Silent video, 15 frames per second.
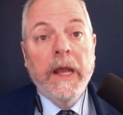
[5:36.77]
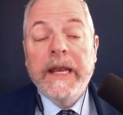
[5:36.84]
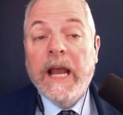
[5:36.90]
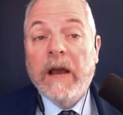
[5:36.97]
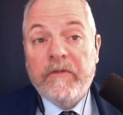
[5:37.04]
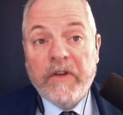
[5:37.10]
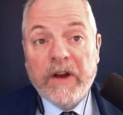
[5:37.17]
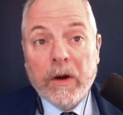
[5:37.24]

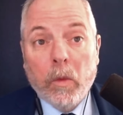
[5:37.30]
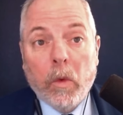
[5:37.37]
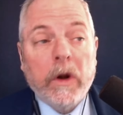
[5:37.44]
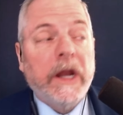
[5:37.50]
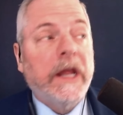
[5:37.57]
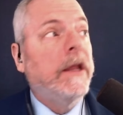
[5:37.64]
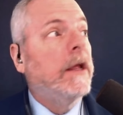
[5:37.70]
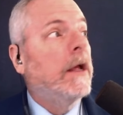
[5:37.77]
Now, fair
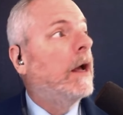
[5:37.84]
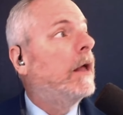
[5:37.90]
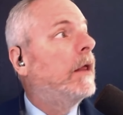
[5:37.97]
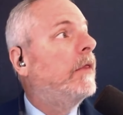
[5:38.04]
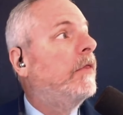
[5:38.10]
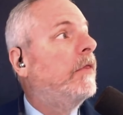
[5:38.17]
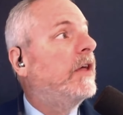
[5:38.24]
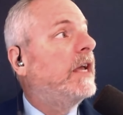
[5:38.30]
warning
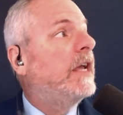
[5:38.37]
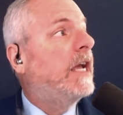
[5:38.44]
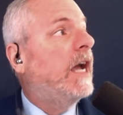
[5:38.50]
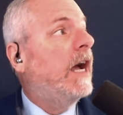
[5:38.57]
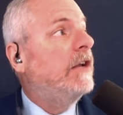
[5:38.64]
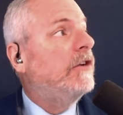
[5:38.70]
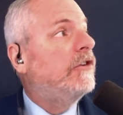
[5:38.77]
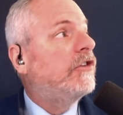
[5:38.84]
the
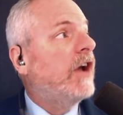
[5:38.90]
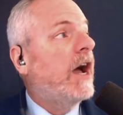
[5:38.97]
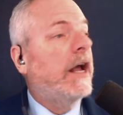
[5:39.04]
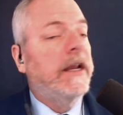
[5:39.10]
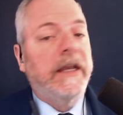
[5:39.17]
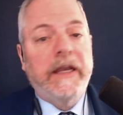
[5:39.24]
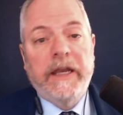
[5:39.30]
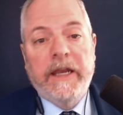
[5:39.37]

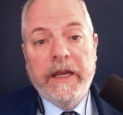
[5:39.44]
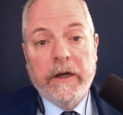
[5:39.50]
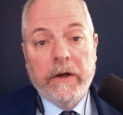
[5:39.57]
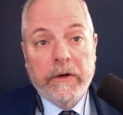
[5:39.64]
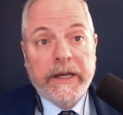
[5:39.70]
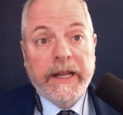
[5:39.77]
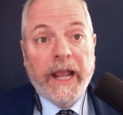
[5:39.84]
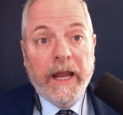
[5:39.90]
gunshot
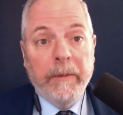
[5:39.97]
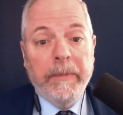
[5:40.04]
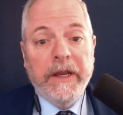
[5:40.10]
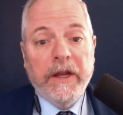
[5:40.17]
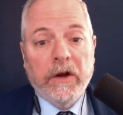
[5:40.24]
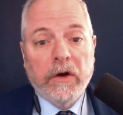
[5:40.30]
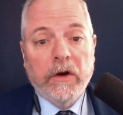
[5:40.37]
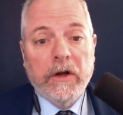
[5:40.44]
here can
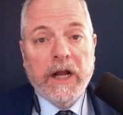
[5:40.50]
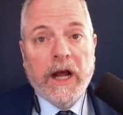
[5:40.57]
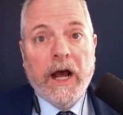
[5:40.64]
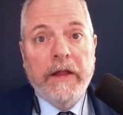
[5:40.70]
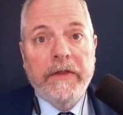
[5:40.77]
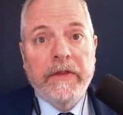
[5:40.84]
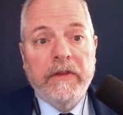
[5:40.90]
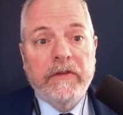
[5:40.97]
be heard
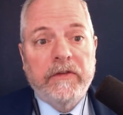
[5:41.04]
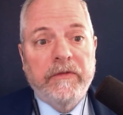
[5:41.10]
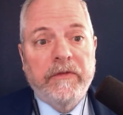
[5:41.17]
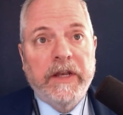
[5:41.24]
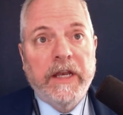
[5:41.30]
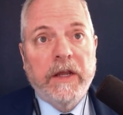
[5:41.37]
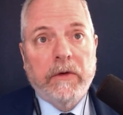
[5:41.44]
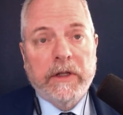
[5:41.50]
on this
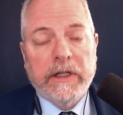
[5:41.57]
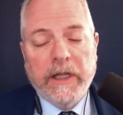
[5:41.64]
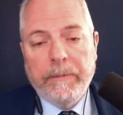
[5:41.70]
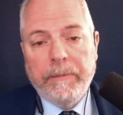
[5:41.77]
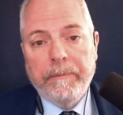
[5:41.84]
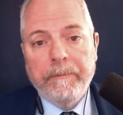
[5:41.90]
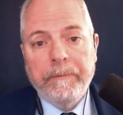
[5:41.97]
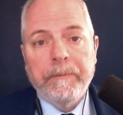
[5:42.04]
video
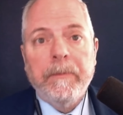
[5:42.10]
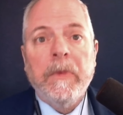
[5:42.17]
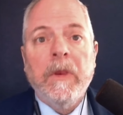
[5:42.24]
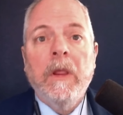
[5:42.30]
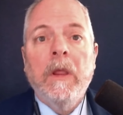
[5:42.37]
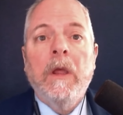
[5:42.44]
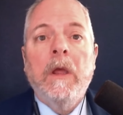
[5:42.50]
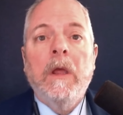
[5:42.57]
clip.
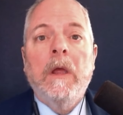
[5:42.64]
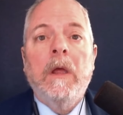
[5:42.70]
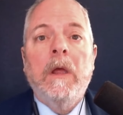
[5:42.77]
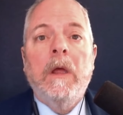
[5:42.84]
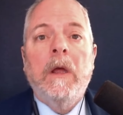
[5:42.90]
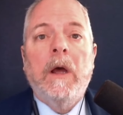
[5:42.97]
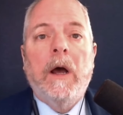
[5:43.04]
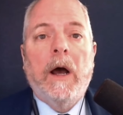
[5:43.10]

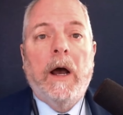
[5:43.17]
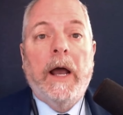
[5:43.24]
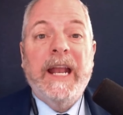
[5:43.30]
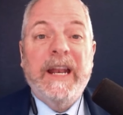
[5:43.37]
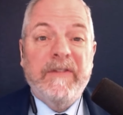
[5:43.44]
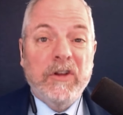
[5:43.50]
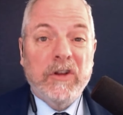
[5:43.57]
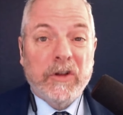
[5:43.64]
Uh,
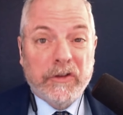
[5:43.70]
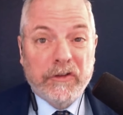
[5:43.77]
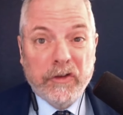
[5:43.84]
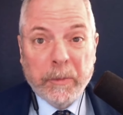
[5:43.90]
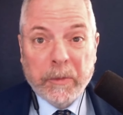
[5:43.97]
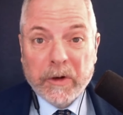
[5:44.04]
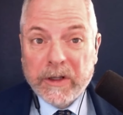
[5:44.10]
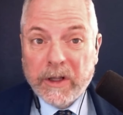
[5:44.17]
and if you look
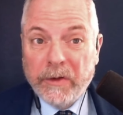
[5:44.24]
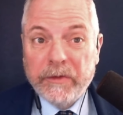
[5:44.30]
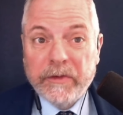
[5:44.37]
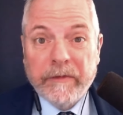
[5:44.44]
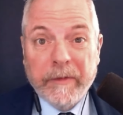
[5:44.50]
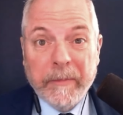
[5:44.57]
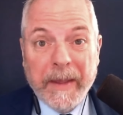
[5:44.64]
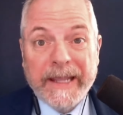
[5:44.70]
super close,
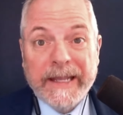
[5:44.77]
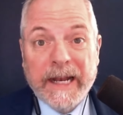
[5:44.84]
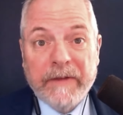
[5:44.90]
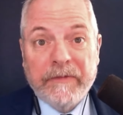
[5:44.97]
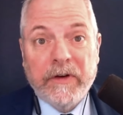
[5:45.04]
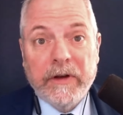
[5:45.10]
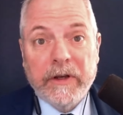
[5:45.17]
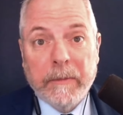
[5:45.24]
if you make an
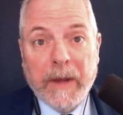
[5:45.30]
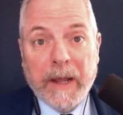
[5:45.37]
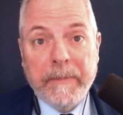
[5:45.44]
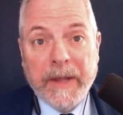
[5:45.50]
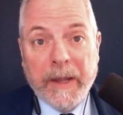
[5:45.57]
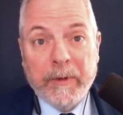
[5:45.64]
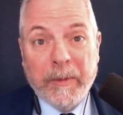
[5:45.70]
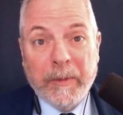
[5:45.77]
effort, you might
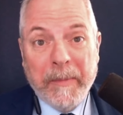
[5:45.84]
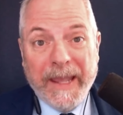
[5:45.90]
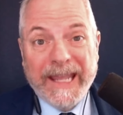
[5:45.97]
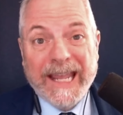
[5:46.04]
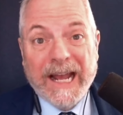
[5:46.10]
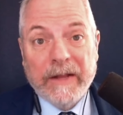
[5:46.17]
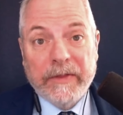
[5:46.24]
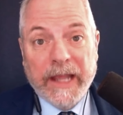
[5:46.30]
be able to
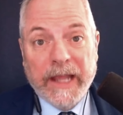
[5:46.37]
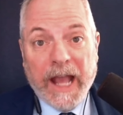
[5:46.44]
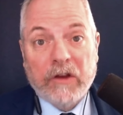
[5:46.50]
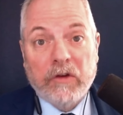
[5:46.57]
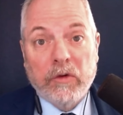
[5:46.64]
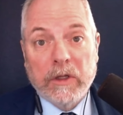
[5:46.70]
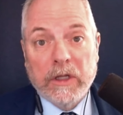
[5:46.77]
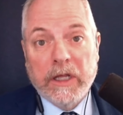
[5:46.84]
make out the
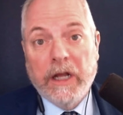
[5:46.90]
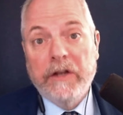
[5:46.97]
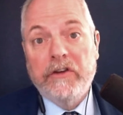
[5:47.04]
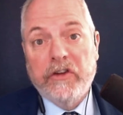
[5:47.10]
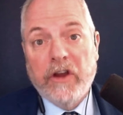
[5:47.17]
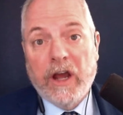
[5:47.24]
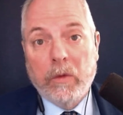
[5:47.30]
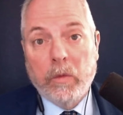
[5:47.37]
actual
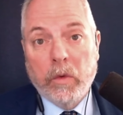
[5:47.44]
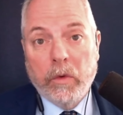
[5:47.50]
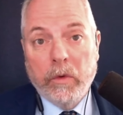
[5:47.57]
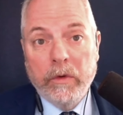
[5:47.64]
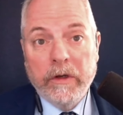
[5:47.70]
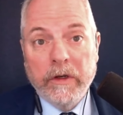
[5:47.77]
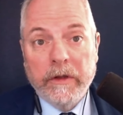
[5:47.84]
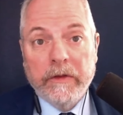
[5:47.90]
gunshot
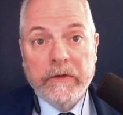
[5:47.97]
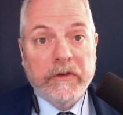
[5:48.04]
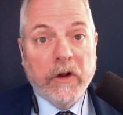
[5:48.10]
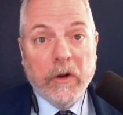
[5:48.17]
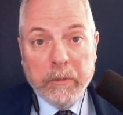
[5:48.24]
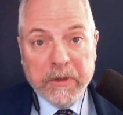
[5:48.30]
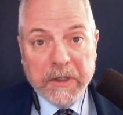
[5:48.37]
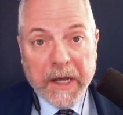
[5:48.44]
wound. There's
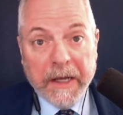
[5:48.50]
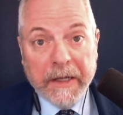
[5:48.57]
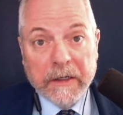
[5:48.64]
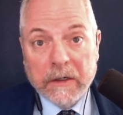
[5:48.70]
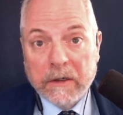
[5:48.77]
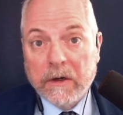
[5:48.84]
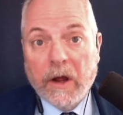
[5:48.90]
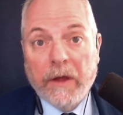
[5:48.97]
no blood
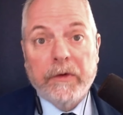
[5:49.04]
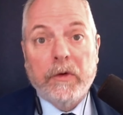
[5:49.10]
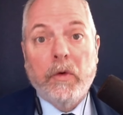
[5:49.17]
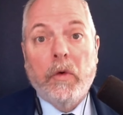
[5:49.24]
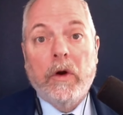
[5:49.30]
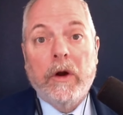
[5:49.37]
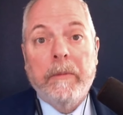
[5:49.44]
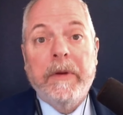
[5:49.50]
or other
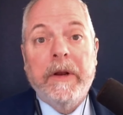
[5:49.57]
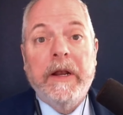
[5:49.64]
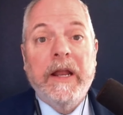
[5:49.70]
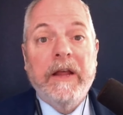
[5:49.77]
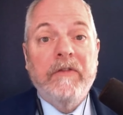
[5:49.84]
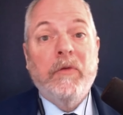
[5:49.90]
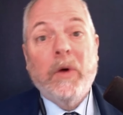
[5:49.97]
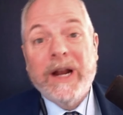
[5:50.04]
gore, but
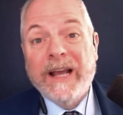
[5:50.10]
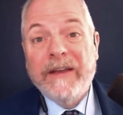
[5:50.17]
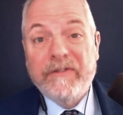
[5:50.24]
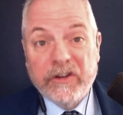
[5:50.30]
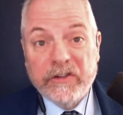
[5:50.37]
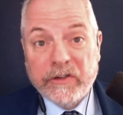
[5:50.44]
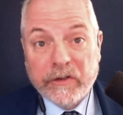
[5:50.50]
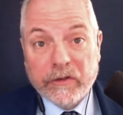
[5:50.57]
if what I've
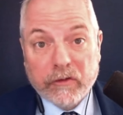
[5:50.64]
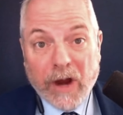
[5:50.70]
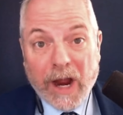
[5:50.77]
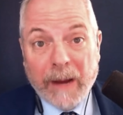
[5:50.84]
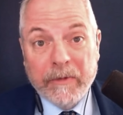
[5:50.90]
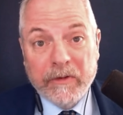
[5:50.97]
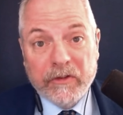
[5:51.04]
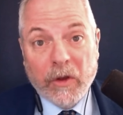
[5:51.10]
just
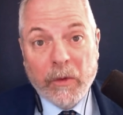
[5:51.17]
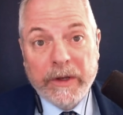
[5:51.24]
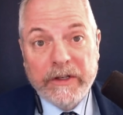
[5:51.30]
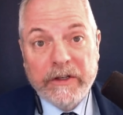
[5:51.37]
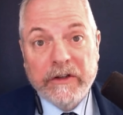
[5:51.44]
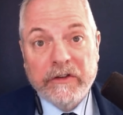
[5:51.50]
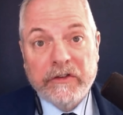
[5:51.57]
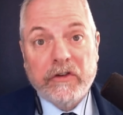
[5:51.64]
described is going
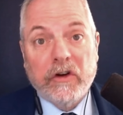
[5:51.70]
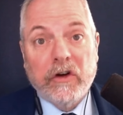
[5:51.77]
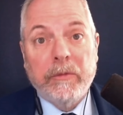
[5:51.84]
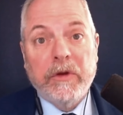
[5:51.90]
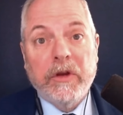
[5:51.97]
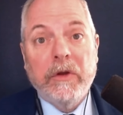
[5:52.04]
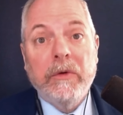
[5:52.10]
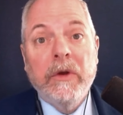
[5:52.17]
to
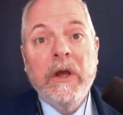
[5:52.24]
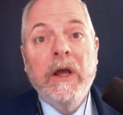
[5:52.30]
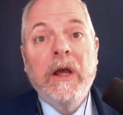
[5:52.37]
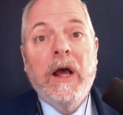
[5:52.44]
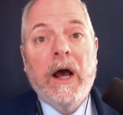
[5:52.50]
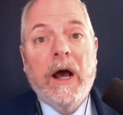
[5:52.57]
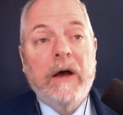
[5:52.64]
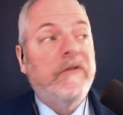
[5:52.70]
disturb you,
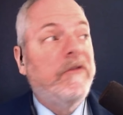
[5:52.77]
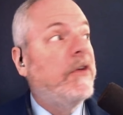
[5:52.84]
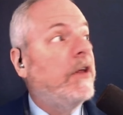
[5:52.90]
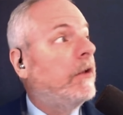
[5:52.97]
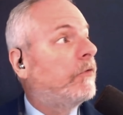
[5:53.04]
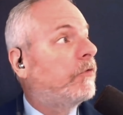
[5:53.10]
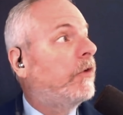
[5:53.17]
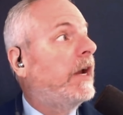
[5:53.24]
uh,
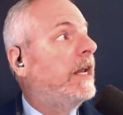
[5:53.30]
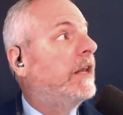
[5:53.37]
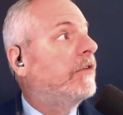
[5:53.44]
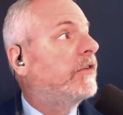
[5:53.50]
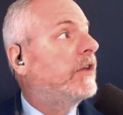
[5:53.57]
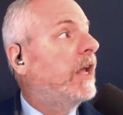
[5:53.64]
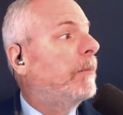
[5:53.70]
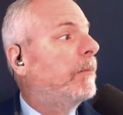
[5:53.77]
feel free to
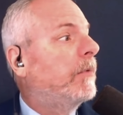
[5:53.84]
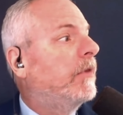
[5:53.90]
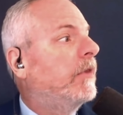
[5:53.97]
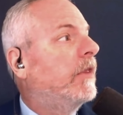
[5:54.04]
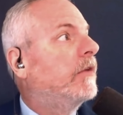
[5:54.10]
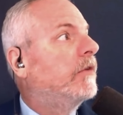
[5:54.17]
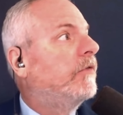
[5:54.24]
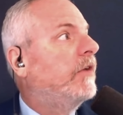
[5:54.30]
skip
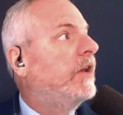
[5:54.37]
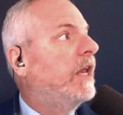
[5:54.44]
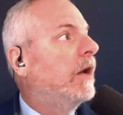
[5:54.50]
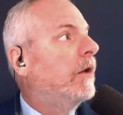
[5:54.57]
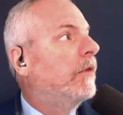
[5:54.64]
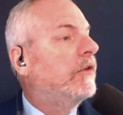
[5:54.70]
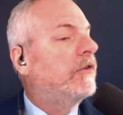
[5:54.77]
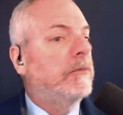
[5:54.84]
this
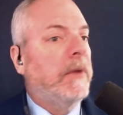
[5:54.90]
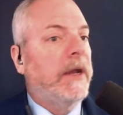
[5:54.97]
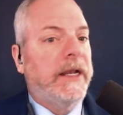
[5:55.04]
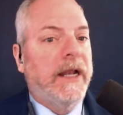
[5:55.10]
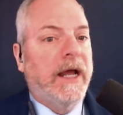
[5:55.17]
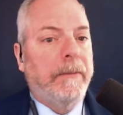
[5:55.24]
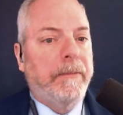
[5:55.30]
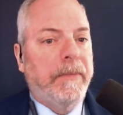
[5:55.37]
video. This might
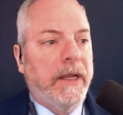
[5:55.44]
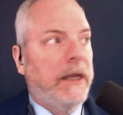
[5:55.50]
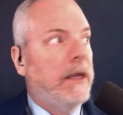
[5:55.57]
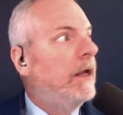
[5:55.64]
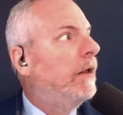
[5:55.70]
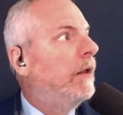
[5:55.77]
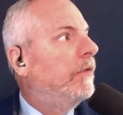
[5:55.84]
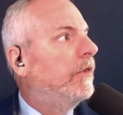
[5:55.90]
not be
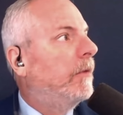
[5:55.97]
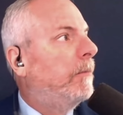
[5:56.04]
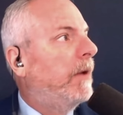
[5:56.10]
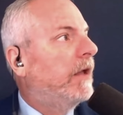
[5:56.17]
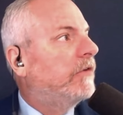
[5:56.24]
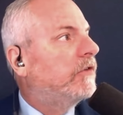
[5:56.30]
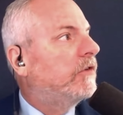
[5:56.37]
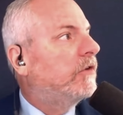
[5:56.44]
the
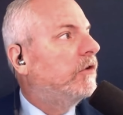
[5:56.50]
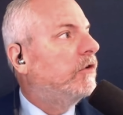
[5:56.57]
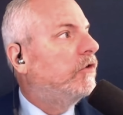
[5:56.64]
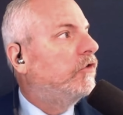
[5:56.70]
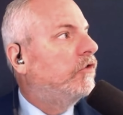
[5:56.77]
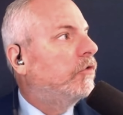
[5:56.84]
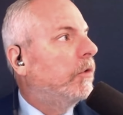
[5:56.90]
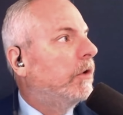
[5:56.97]
best
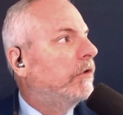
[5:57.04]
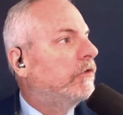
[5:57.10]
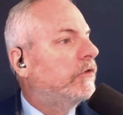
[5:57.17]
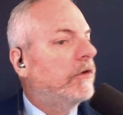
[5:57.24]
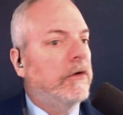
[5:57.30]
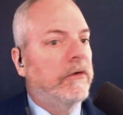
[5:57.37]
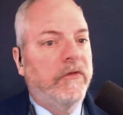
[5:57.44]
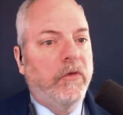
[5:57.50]
choice
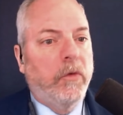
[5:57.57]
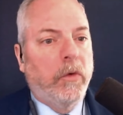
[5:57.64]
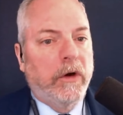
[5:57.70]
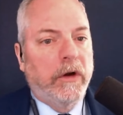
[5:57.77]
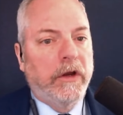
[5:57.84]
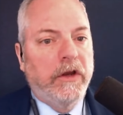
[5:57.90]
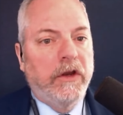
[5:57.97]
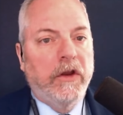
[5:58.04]

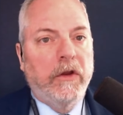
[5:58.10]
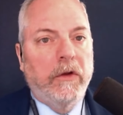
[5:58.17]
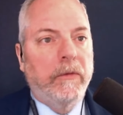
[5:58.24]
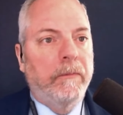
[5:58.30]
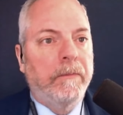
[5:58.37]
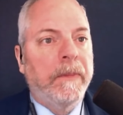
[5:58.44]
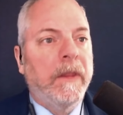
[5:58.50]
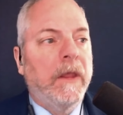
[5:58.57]
for you.